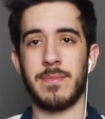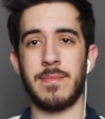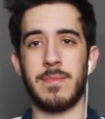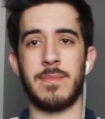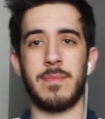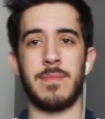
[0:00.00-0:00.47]

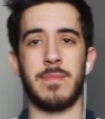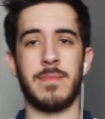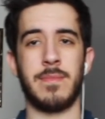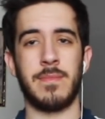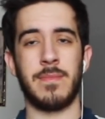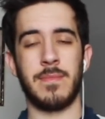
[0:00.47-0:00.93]

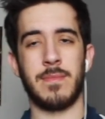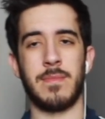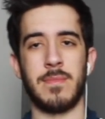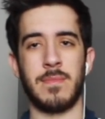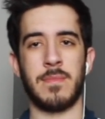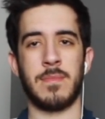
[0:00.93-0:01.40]

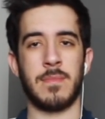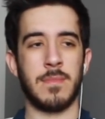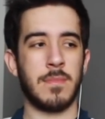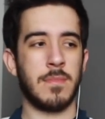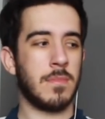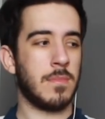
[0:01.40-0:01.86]

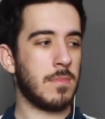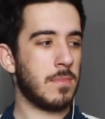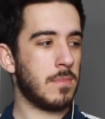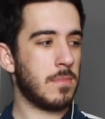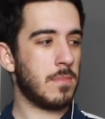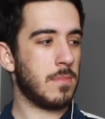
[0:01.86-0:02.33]

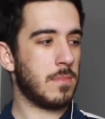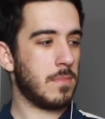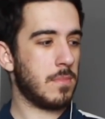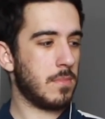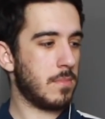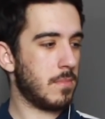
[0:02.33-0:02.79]

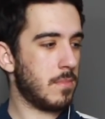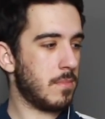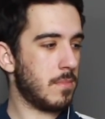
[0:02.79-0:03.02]
(not speaking)